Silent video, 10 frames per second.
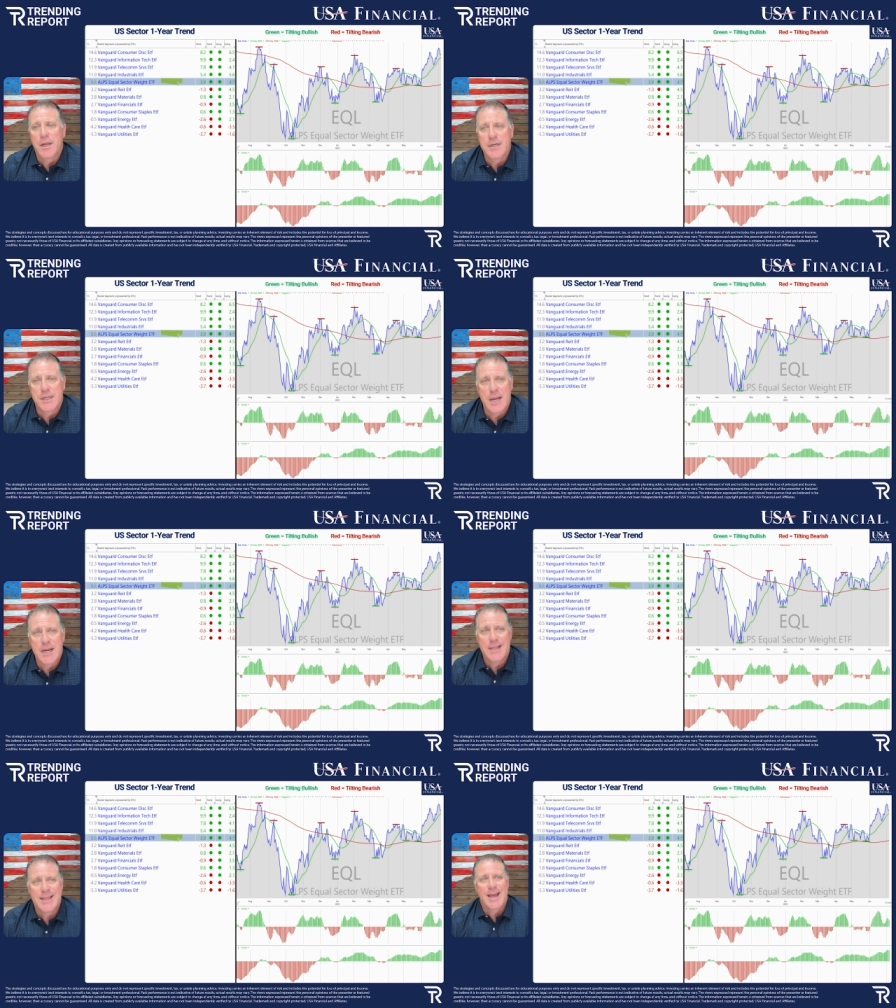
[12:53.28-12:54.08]

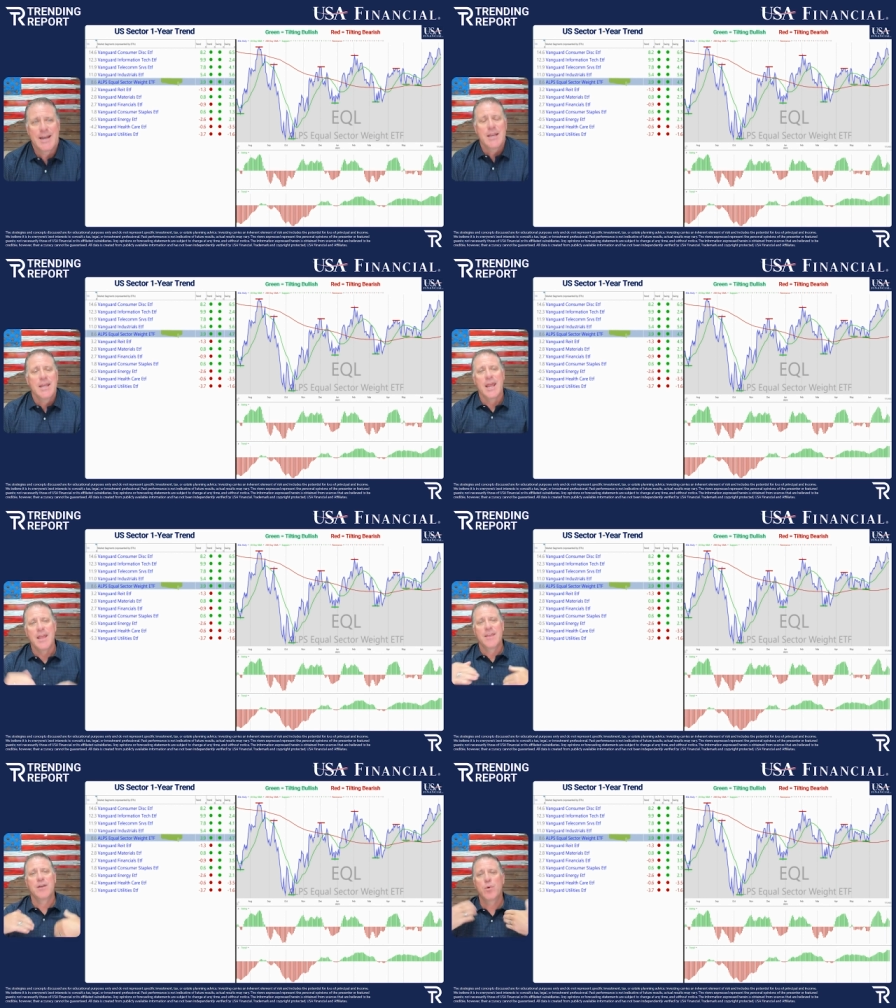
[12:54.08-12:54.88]
indicating that.
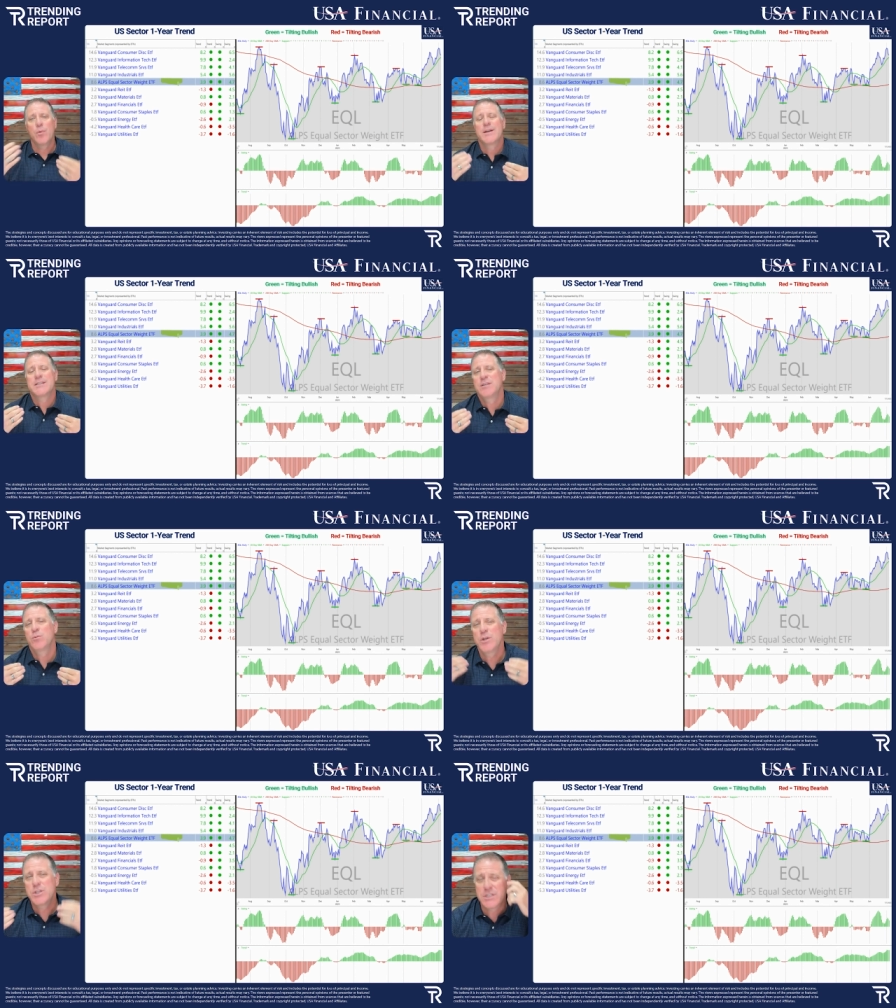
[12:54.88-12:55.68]
And then we want to see
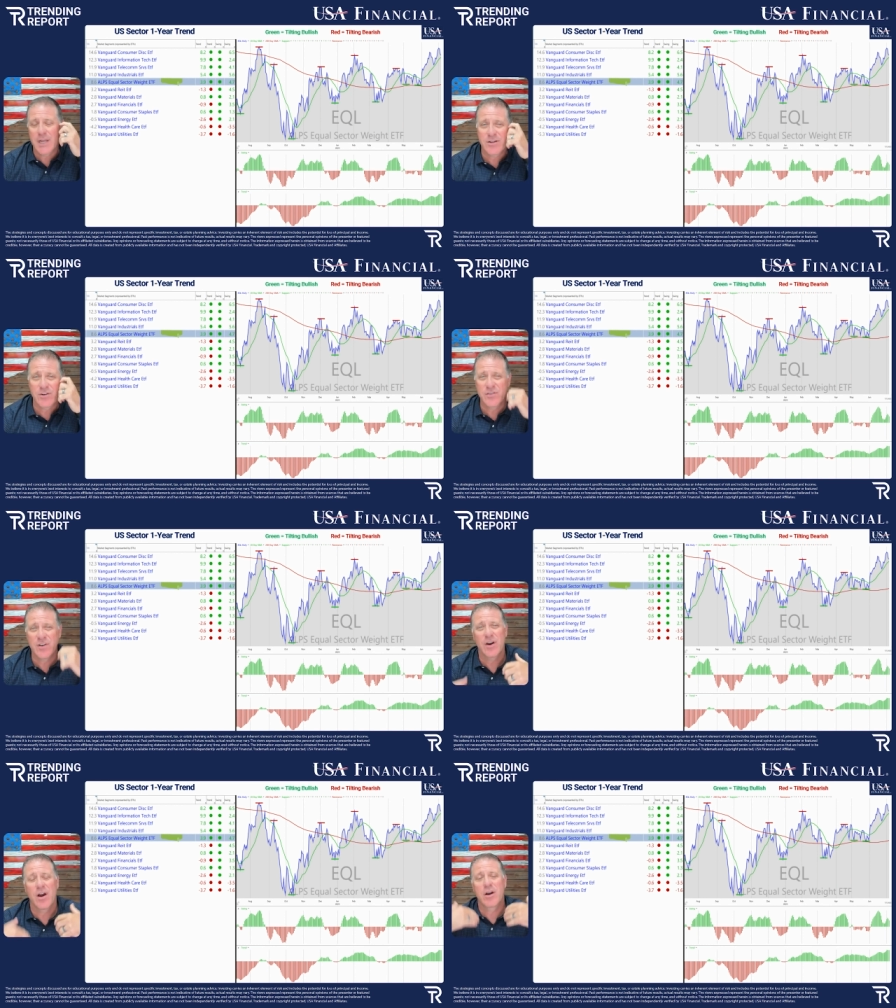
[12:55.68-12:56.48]
which sectors
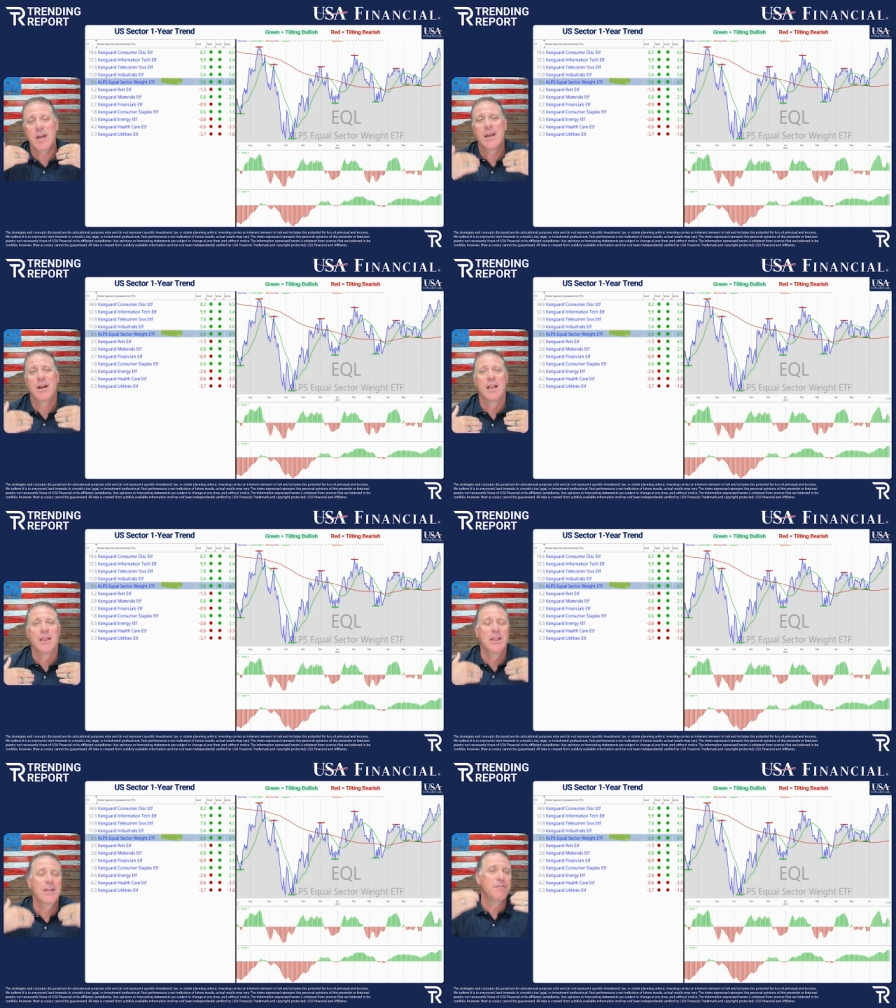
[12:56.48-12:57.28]
are kind of
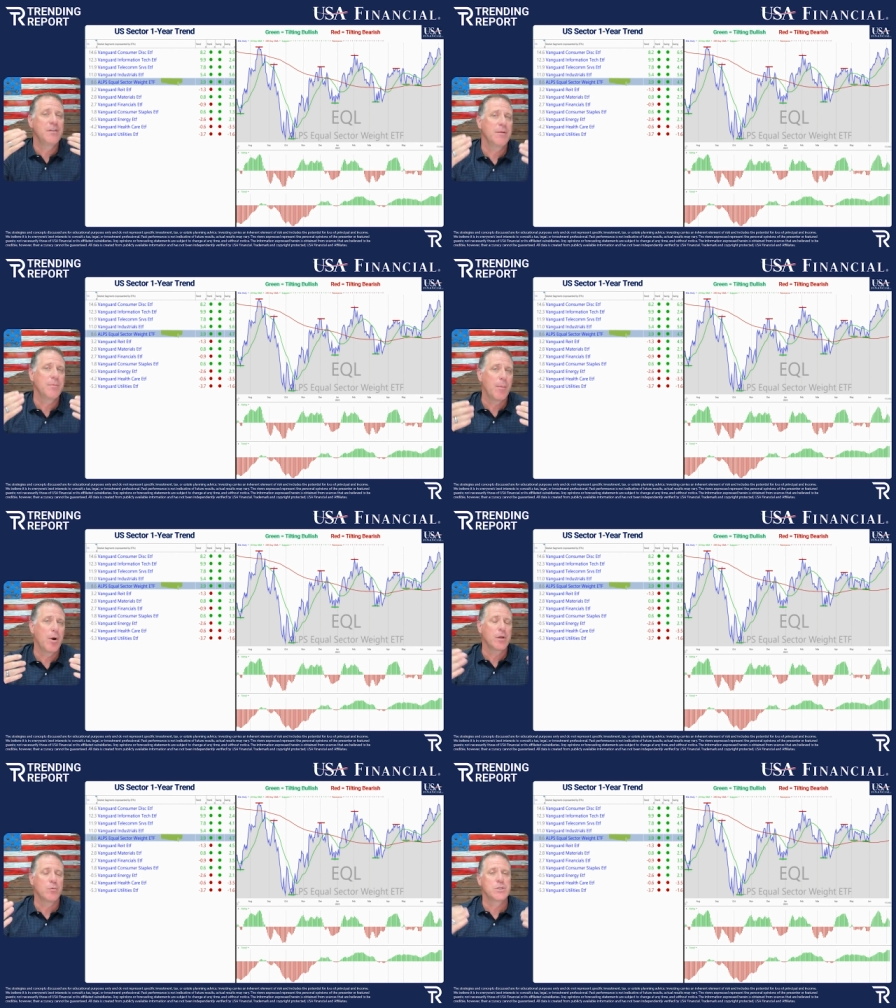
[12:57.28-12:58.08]
lifting up the
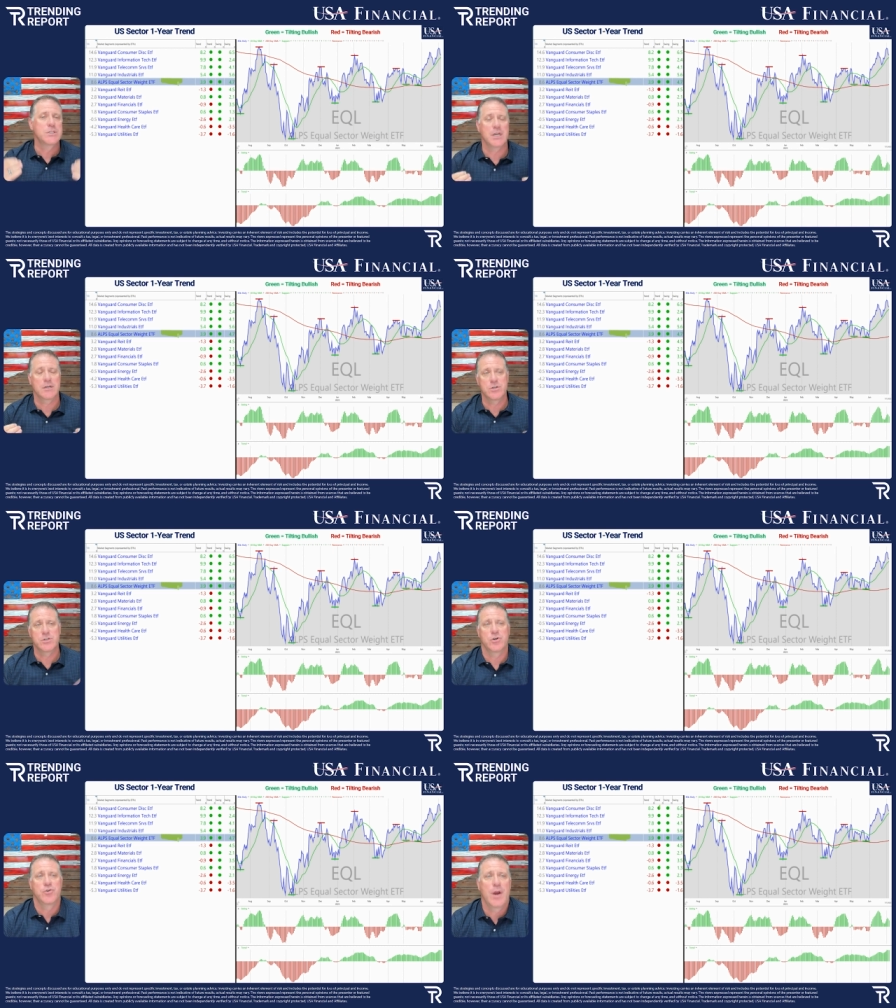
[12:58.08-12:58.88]
market, which
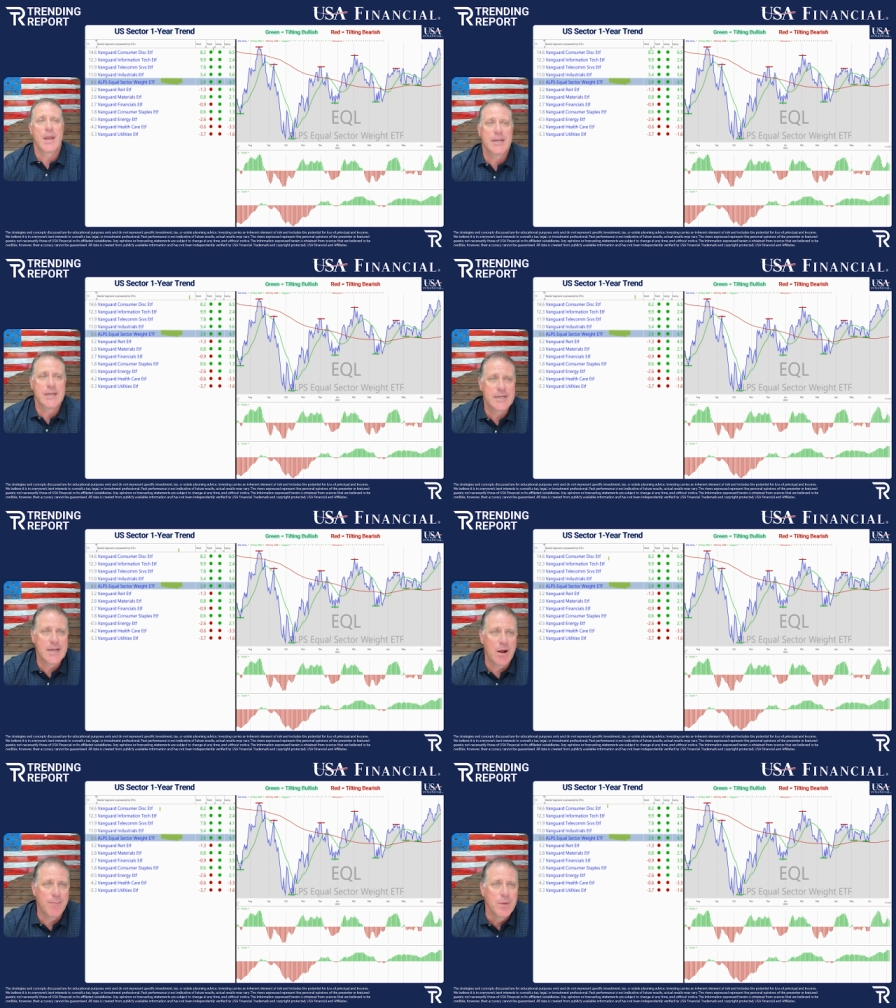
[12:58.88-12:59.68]
sectors are dragging it
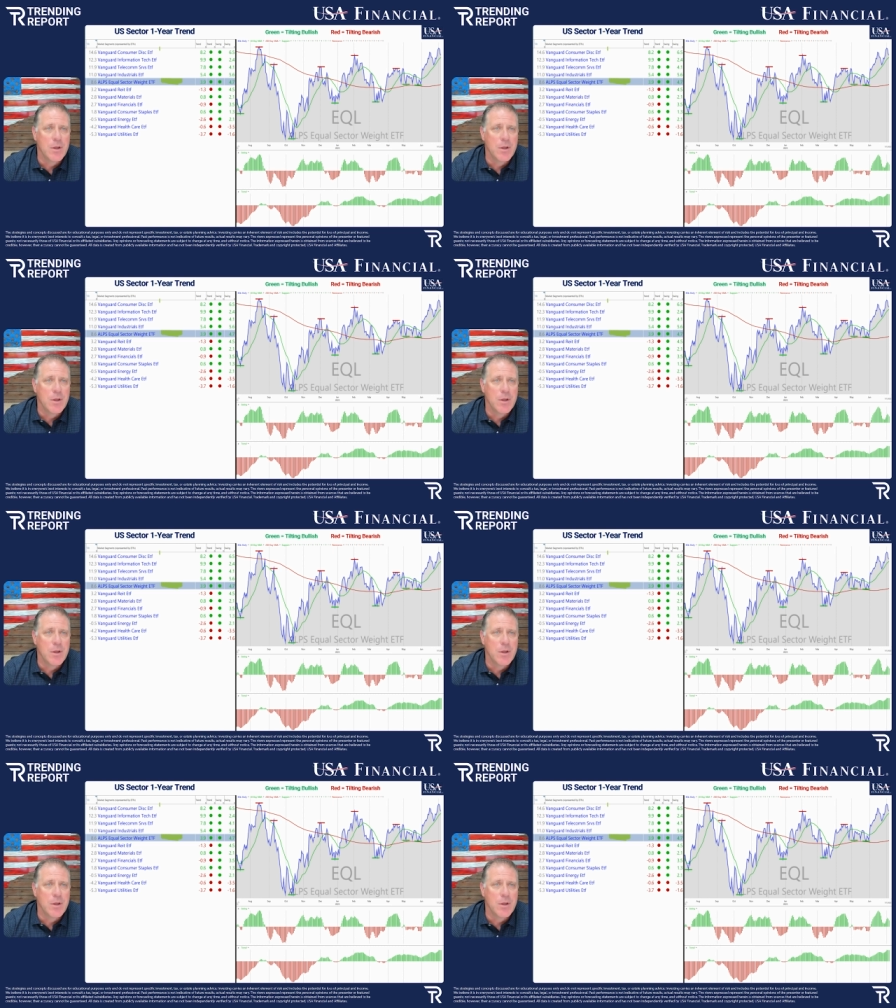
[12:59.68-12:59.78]
down.